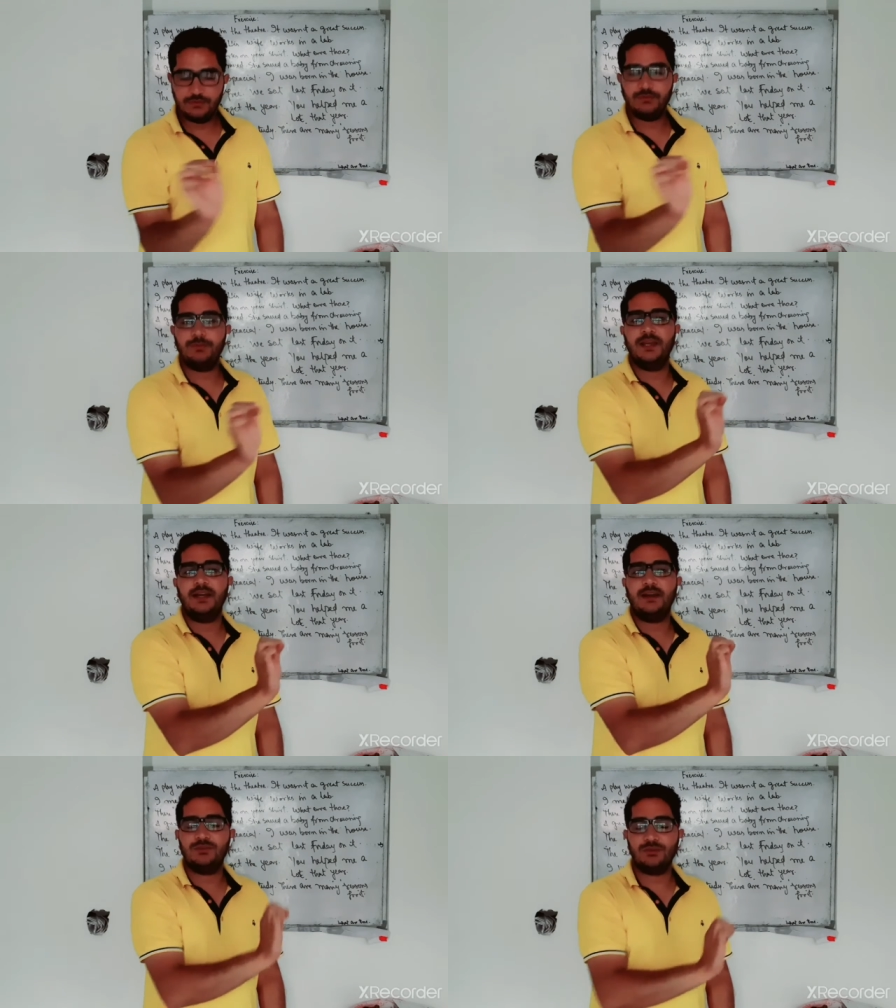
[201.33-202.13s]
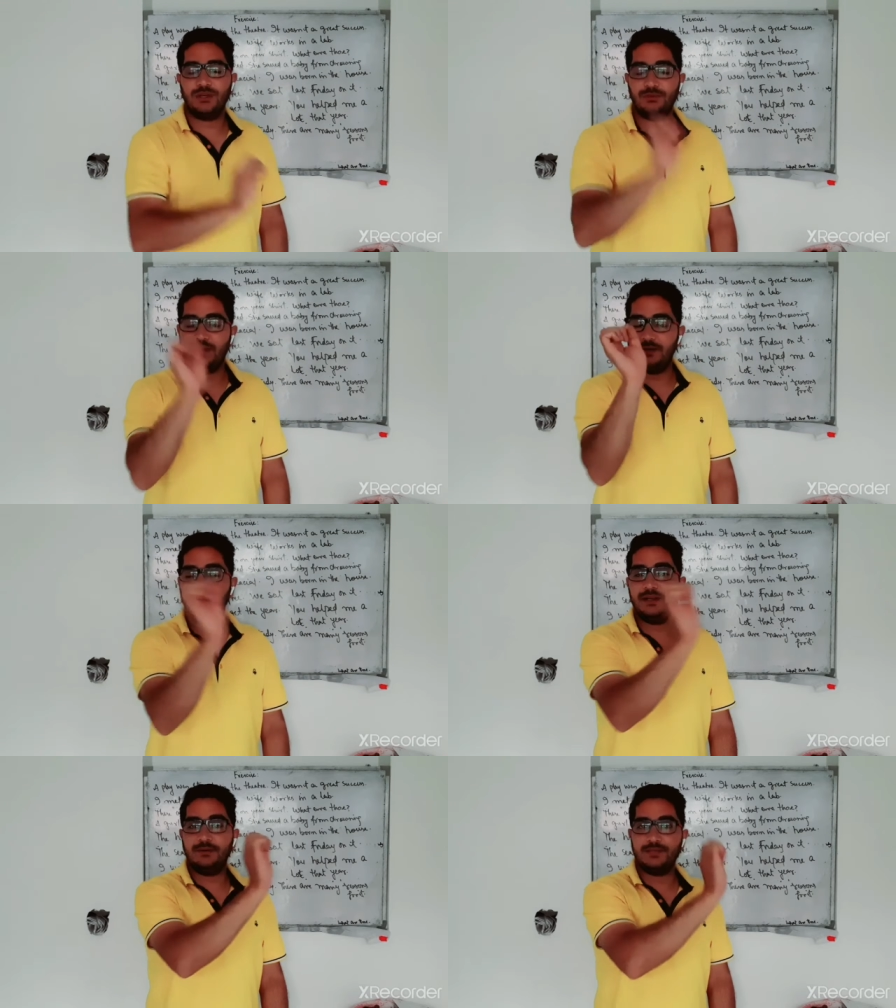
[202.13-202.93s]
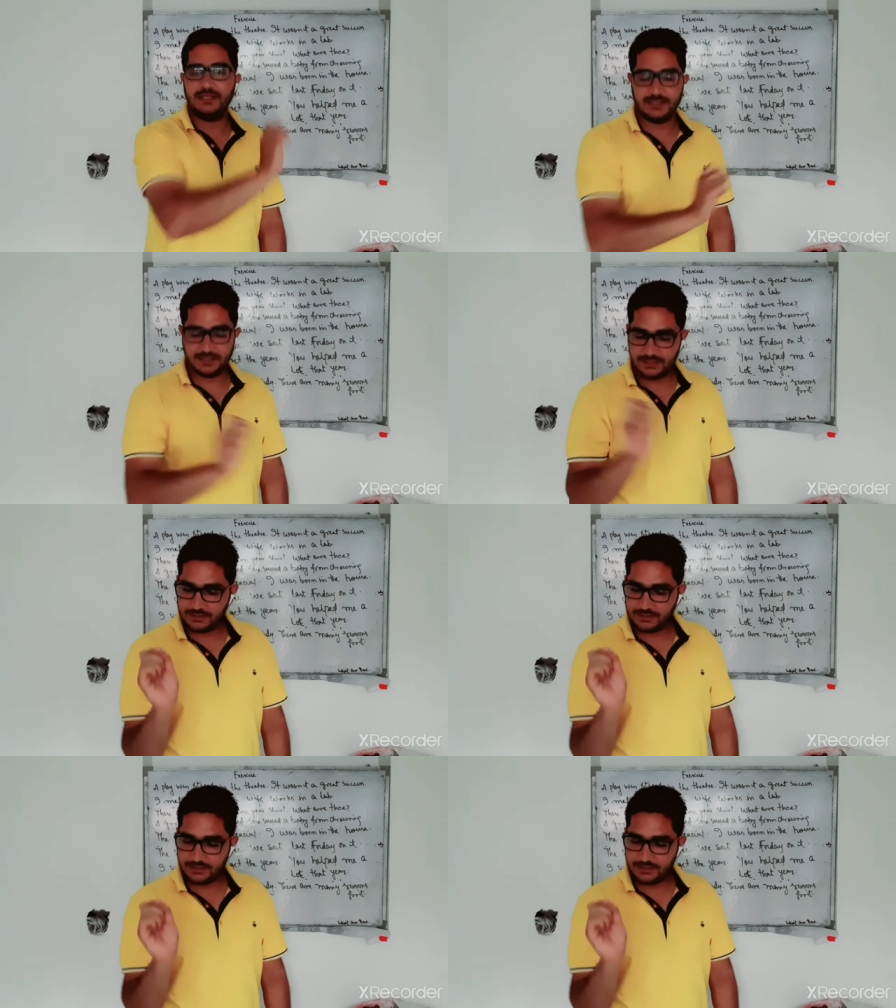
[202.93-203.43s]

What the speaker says: One pair of sentences.